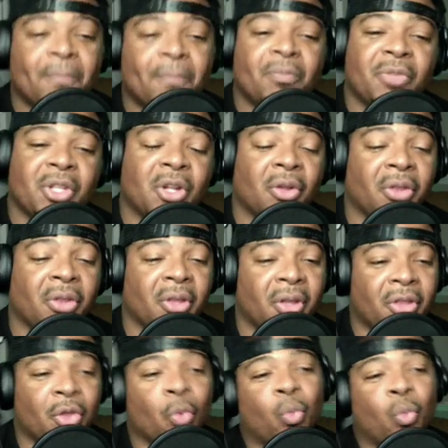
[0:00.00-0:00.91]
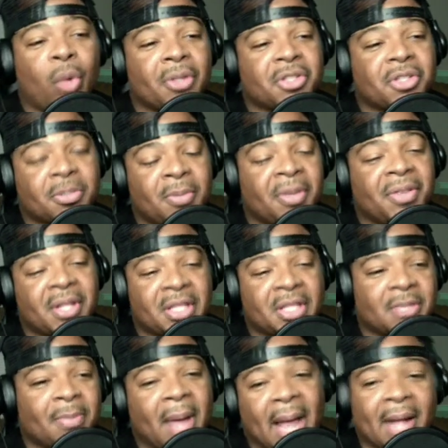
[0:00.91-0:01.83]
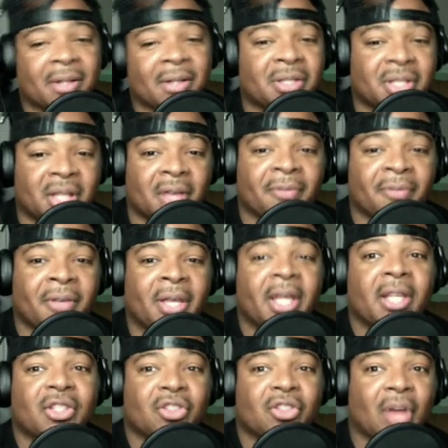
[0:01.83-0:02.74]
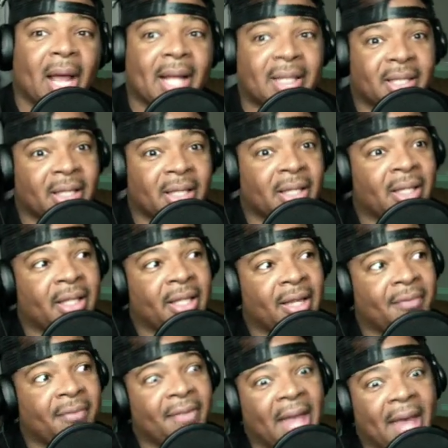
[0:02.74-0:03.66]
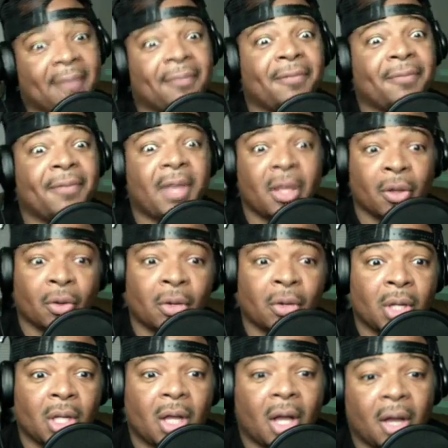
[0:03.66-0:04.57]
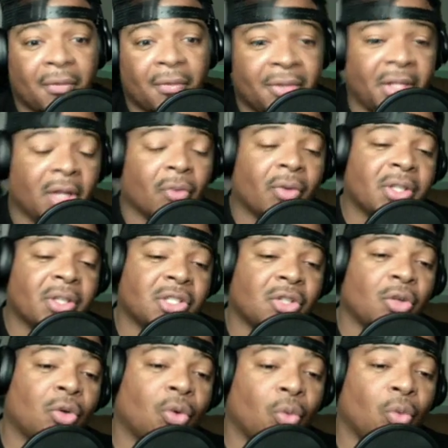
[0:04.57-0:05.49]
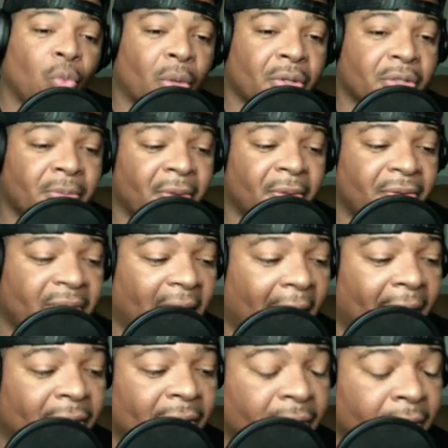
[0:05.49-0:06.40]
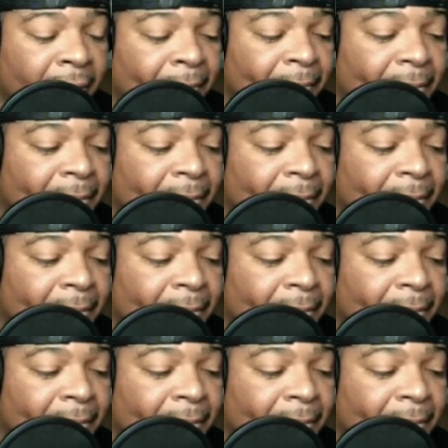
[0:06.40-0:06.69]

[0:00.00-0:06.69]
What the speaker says: the Will Smith inspired stuff, trying to give that feel of the original Will Smith character.